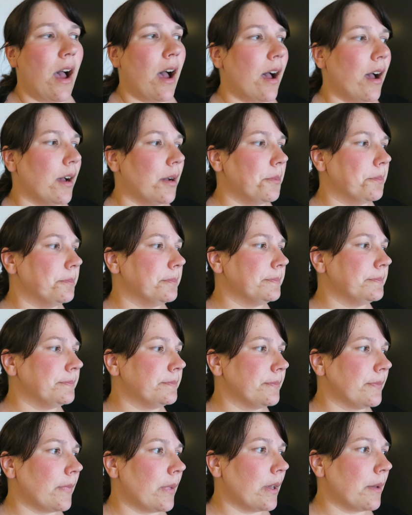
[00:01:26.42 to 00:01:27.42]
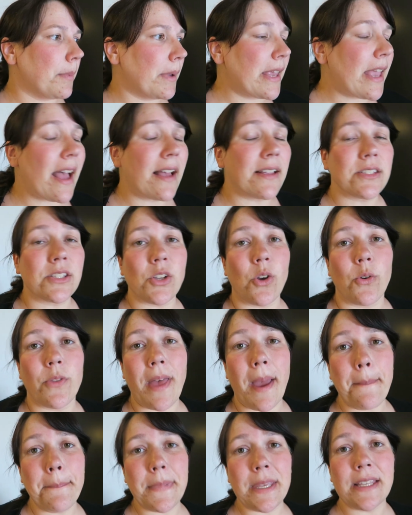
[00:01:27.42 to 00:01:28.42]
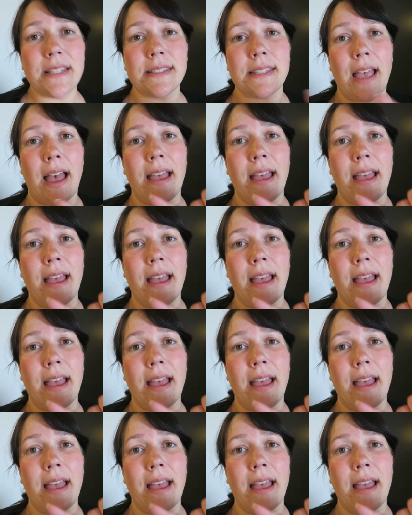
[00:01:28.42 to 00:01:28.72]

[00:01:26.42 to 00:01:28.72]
Um, but yeah, so that means